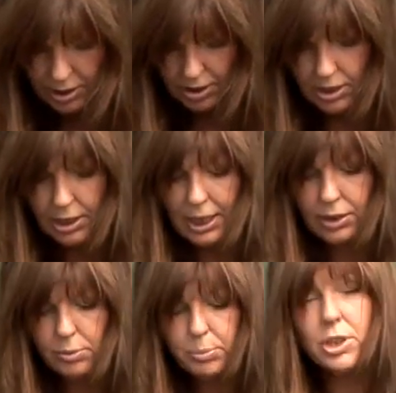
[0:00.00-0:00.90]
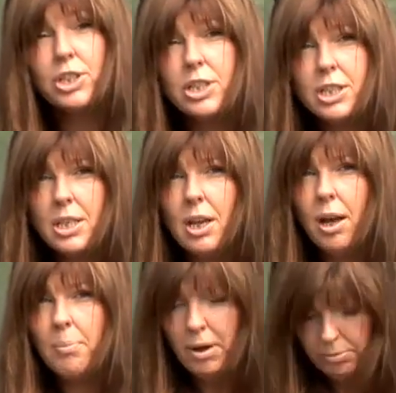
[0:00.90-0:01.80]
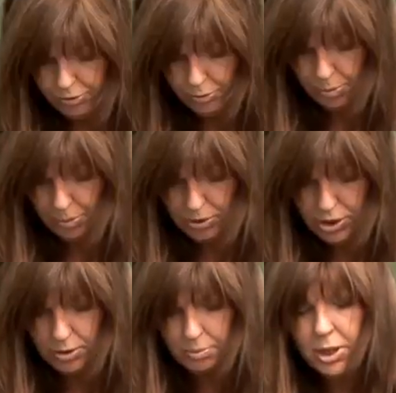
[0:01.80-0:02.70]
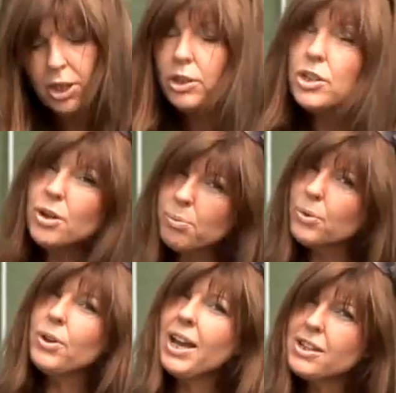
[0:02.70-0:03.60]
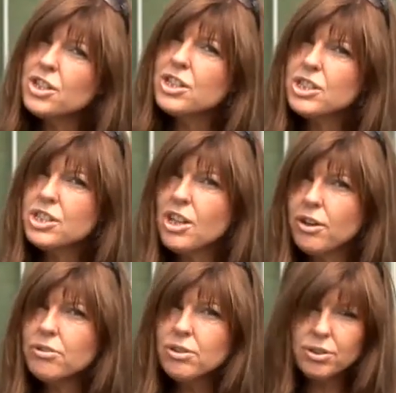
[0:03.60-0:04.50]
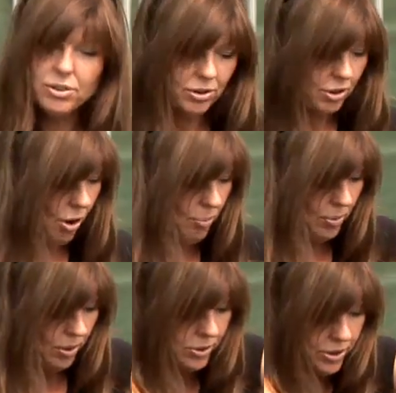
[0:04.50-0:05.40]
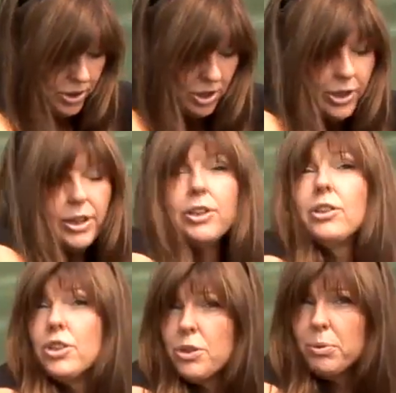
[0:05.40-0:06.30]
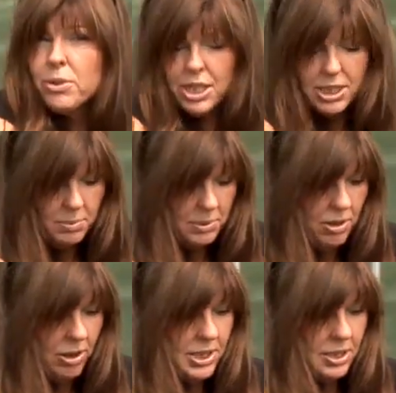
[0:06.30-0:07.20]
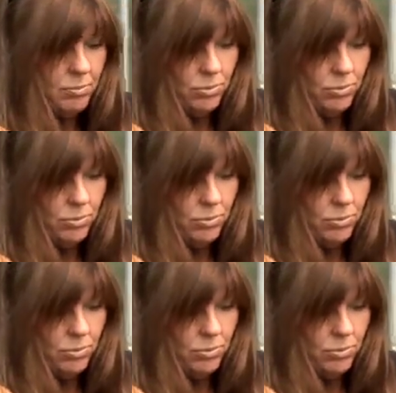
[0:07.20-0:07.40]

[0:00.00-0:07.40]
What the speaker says: and allow the moisture to come up from the bottom. You don't want to actually soak the compost, you just want it to be nice and